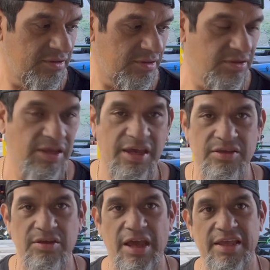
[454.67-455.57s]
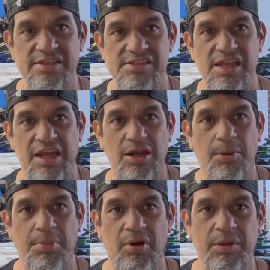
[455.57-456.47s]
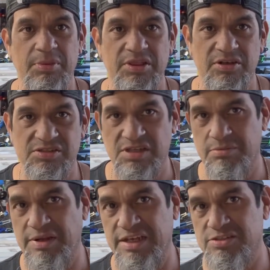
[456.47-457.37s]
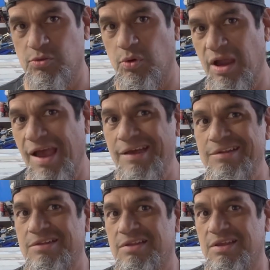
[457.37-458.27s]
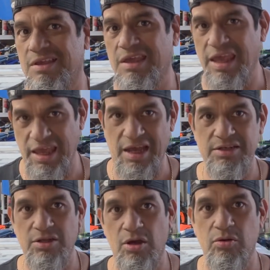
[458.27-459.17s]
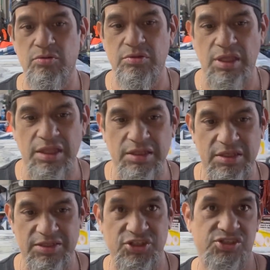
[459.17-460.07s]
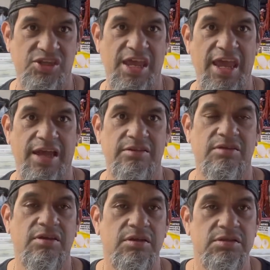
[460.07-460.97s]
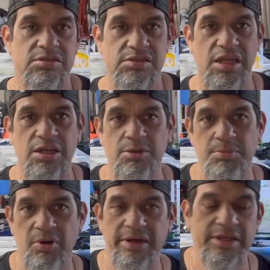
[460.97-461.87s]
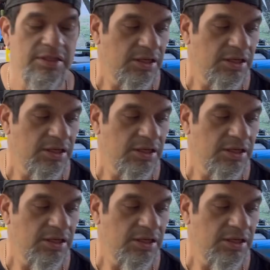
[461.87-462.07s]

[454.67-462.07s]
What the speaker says: Yeah, I can stand up on it, but there's some days where I don't just can't stand up on it.